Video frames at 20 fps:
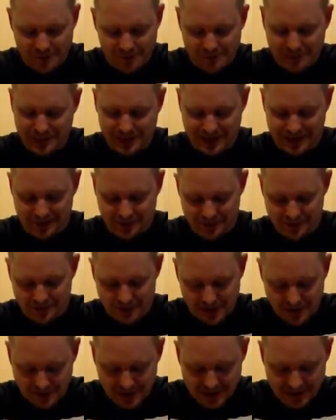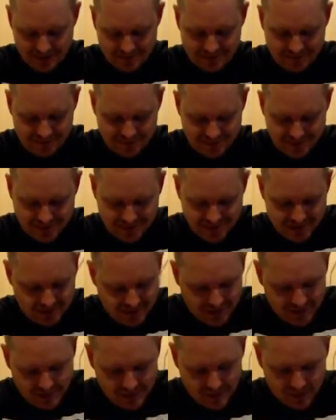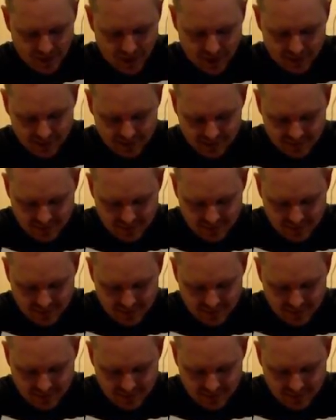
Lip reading: playing with my meat. But